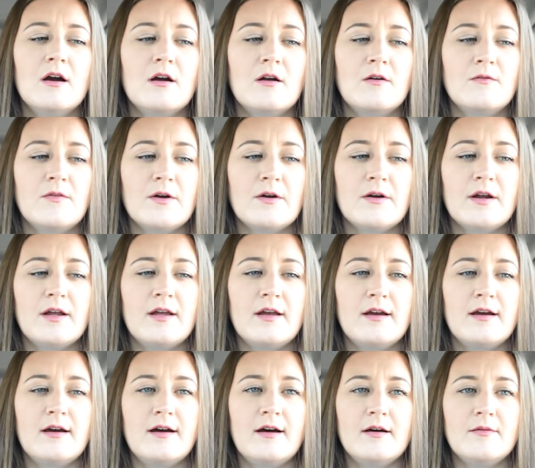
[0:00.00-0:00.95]
are
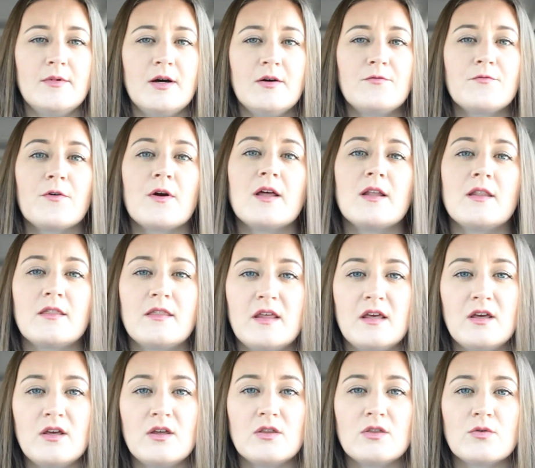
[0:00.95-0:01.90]
very um, upfront and
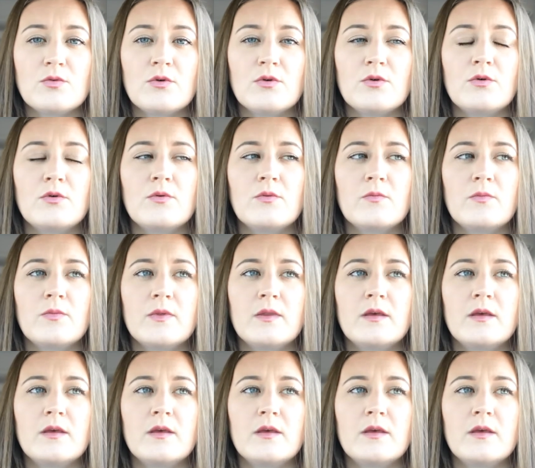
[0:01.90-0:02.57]
thinking through